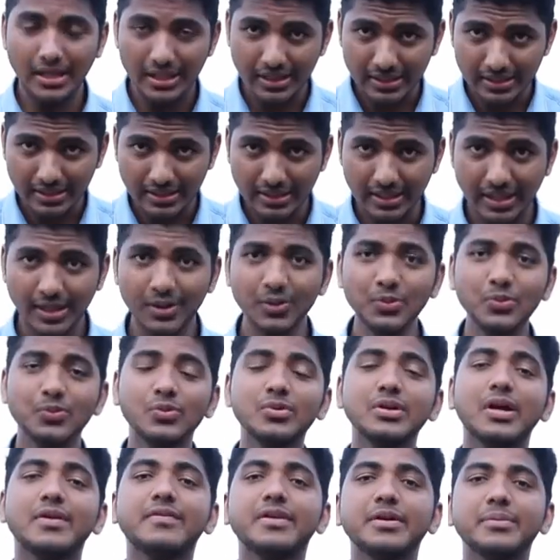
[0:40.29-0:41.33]
Now
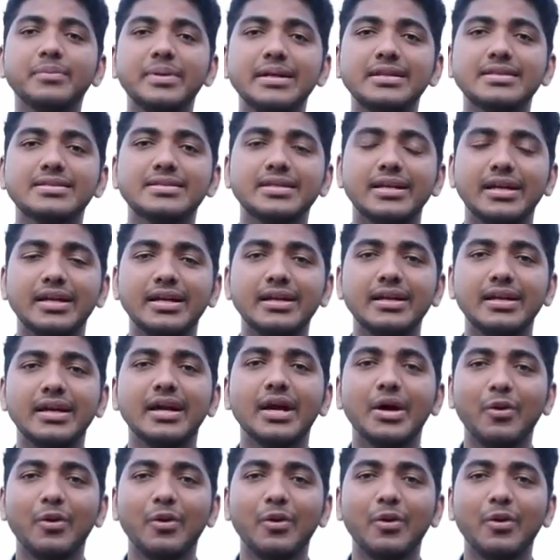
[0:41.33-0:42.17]
government said,